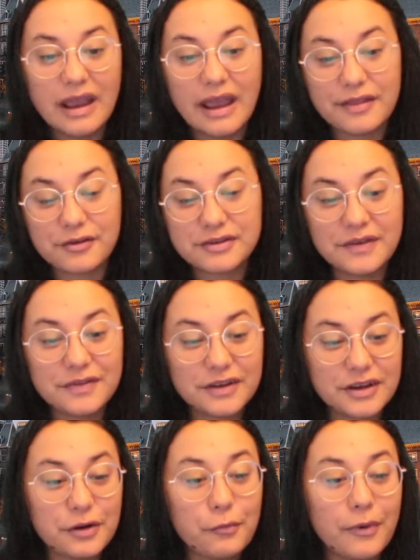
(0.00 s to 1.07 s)
and they're definitely
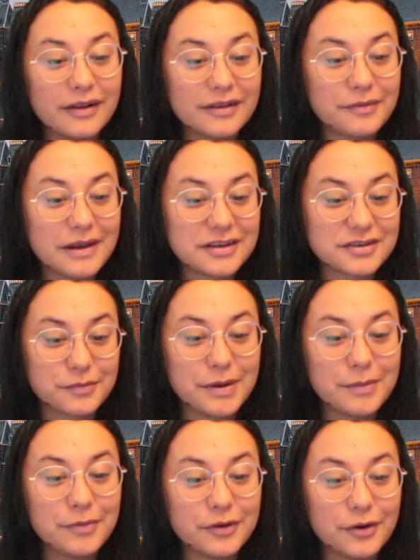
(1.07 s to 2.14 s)
going to want to make sure
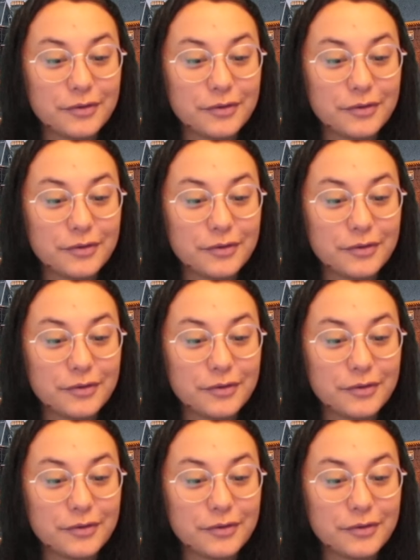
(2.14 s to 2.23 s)
people know